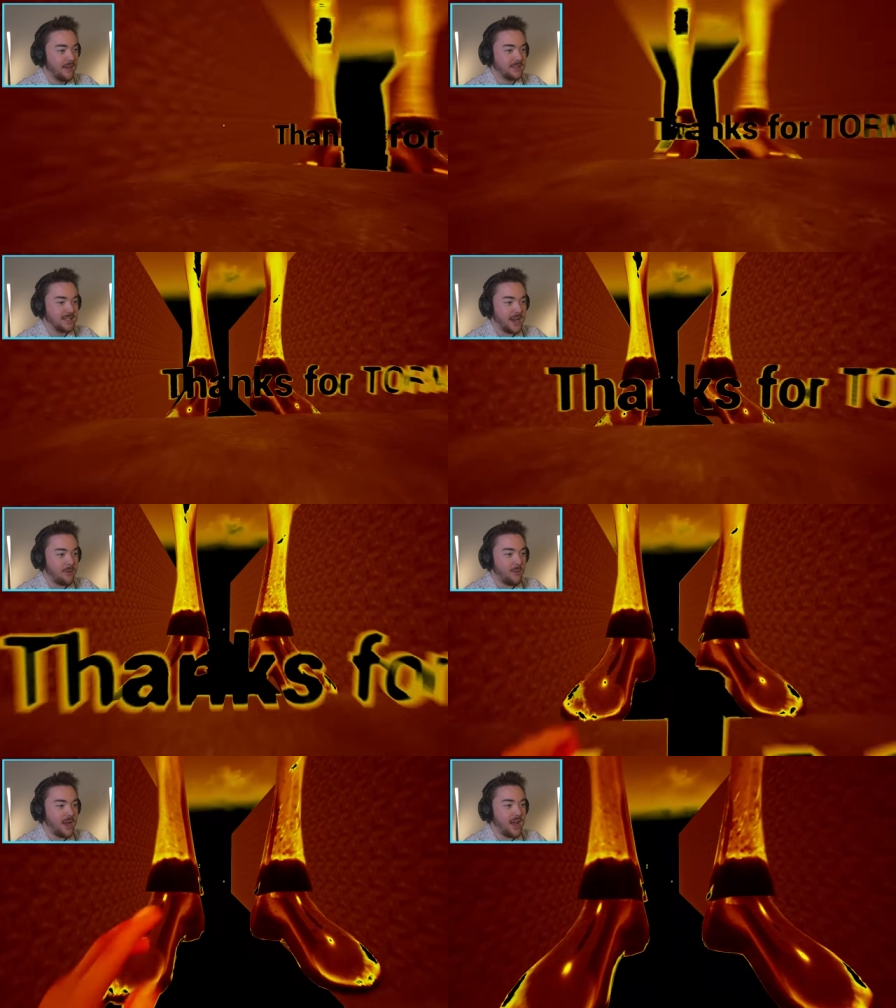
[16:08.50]
Did I
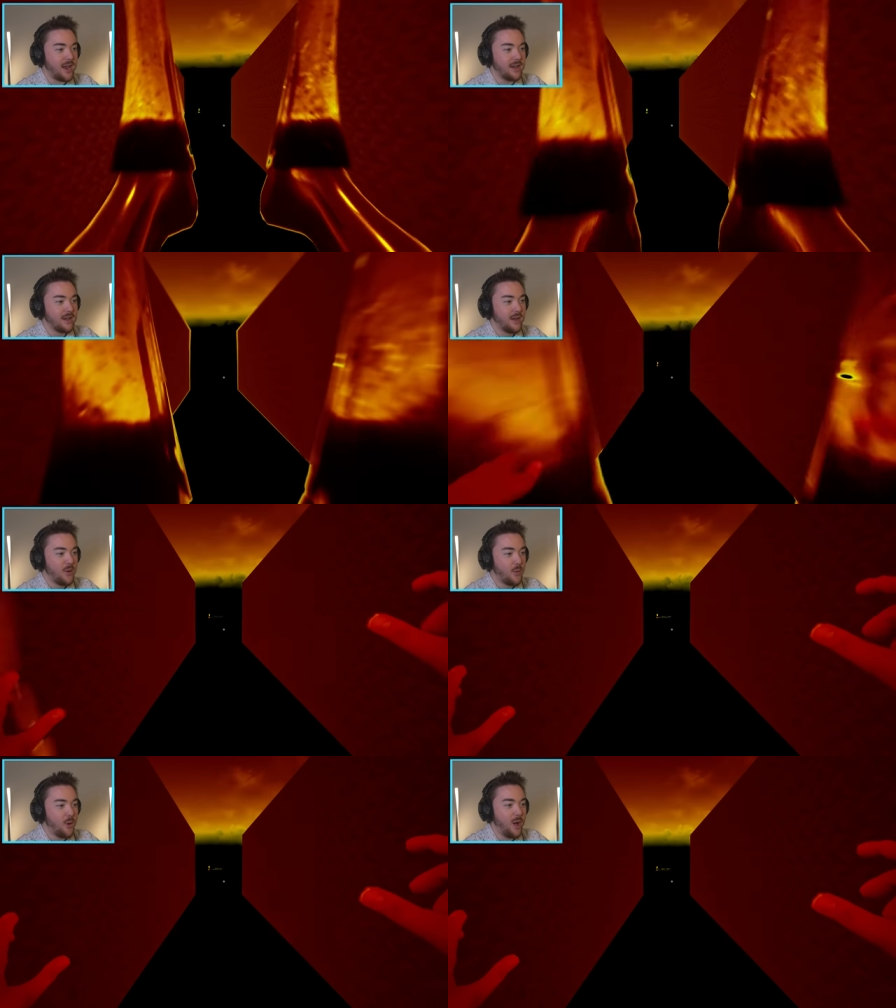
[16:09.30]
win?
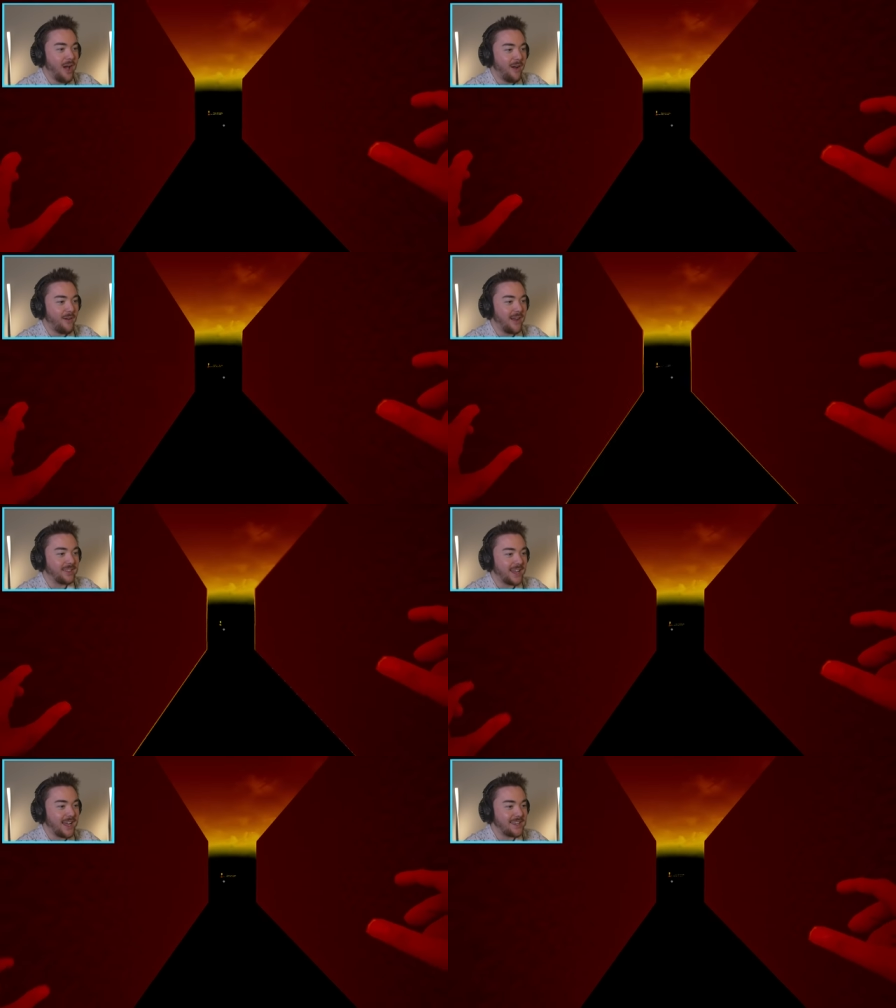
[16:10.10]
Whoa, I
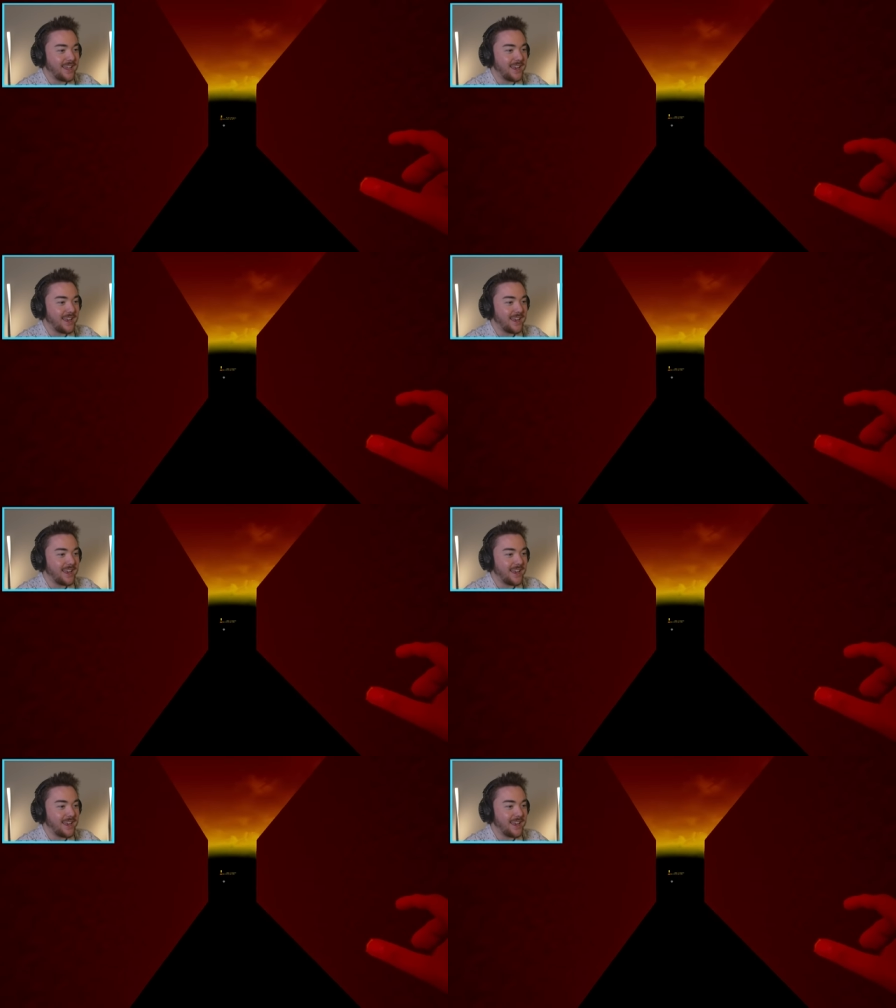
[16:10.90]
think I did